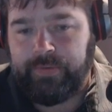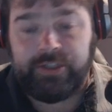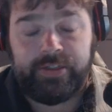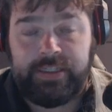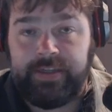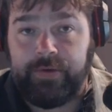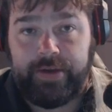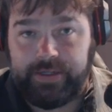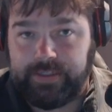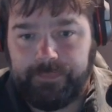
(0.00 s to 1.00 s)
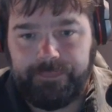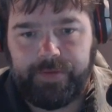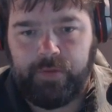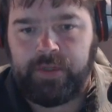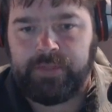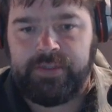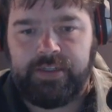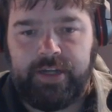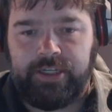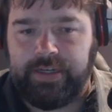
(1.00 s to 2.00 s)
original series was
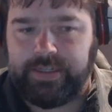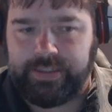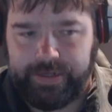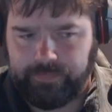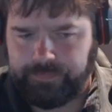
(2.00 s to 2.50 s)
misogynistic